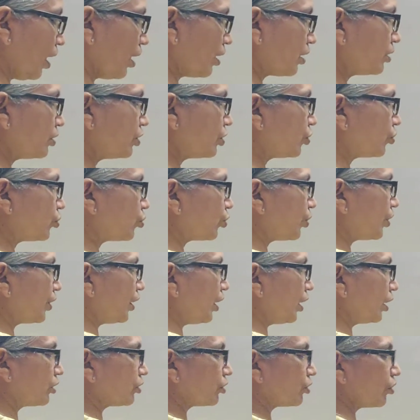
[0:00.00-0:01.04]
current due to
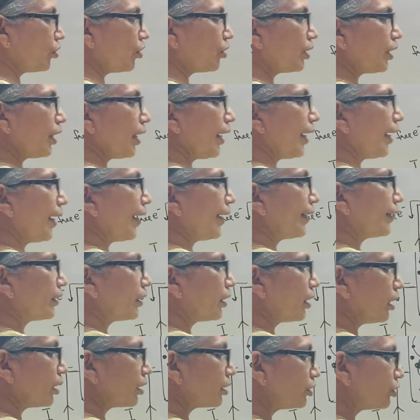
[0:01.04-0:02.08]
the electron
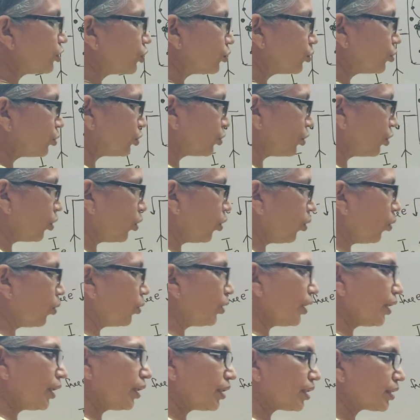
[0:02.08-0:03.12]
and current due to the
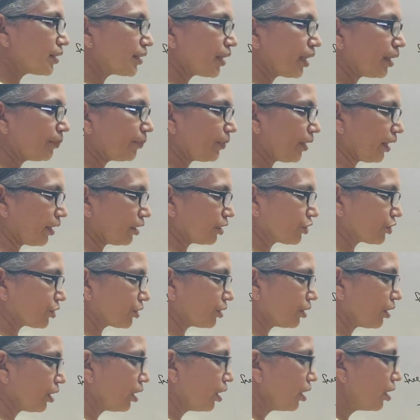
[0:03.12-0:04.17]
hole in the same
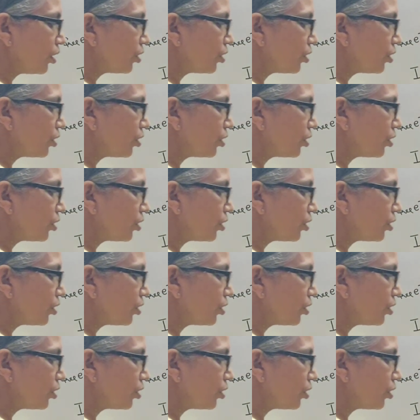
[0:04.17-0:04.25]
direction.